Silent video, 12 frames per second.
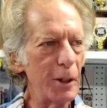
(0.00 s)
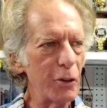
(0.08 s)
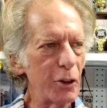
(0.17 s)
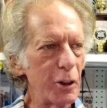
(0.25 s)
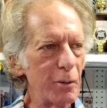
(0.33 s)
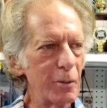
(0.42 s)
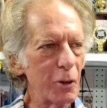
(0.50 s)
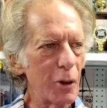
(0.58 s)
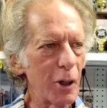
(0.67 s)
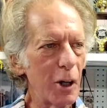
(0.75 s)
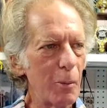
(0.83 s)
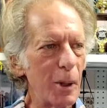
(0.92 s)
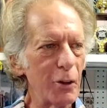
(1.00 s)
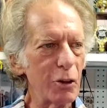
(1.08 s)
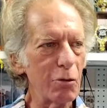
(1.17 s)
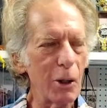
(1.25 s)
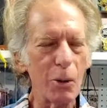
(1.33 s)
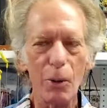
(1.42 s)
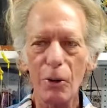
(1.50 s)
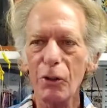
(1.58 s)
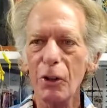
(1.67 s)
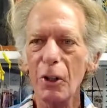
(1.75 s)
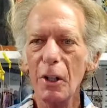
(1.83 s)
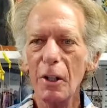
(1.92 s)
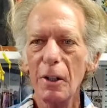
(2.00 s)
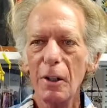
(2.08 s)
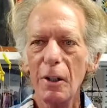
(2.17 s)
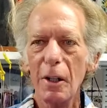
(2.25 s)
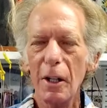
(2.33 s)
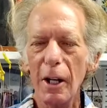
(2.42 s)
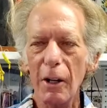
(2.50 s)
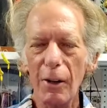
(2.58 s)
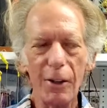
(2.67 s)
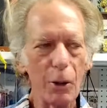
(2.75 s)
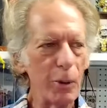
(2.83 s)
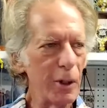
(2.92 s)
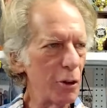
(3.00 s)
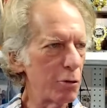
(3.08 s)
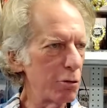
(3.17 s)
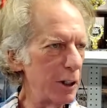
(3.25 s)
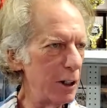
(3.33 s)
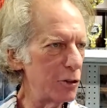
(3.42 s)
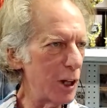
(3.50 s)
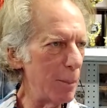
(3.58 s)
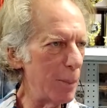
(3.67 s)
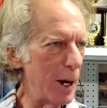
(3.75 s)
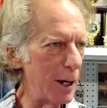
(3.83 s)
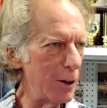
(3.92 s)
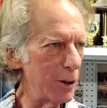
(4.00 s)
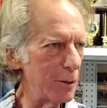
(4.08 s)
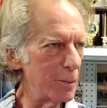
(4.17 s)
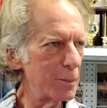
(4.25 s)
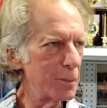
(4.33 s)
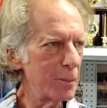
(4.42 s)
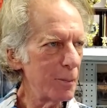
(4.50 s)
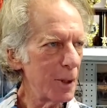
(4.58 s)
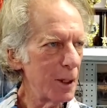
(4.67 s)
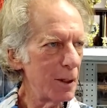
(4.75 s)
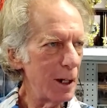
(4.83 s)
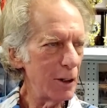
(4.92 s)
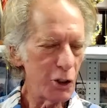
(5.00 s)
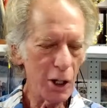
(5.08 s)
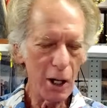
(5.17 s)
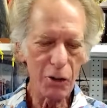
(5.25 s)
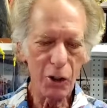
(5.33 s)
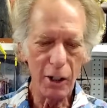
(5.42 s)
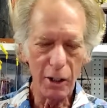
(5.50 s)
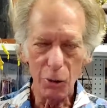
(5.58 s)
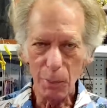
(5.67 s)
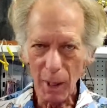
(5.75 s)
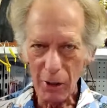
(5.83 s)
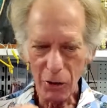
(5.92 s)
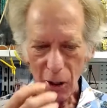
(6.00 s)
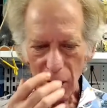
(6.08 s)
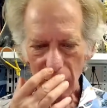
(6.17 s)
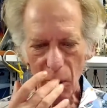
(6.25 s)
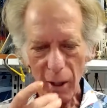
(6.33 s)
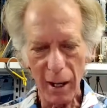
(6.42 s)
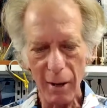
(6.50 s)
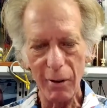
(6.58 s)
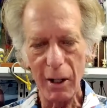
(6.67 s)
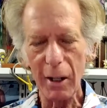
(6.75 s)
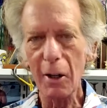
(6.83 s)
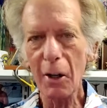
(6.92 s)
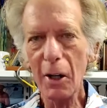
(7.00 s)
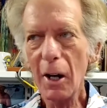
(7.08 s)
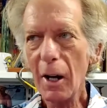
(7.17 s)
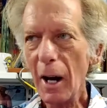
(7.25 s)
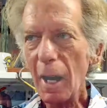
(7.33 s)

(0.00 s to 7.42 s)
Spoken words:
blitzed it, got a whole bunch of records. And I think within 3 years, they banned it. Now, shark skin is basically by having